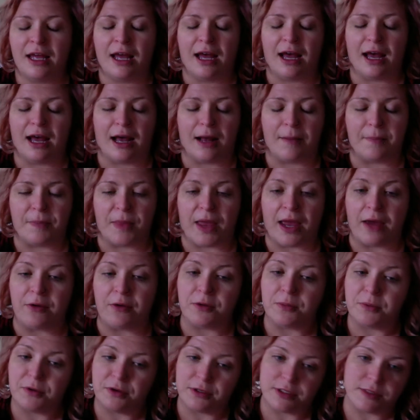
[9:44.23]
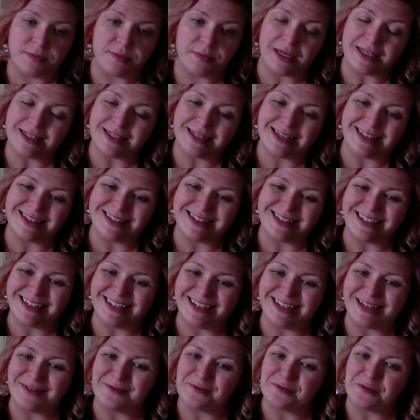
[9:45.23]
I will put my
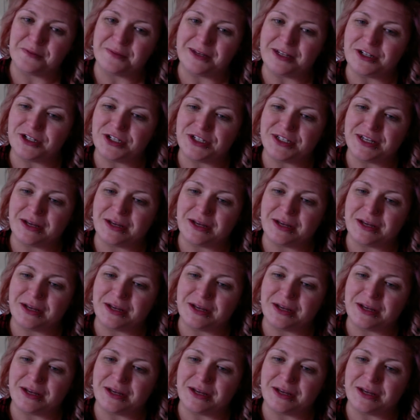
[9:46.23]
Scentsy information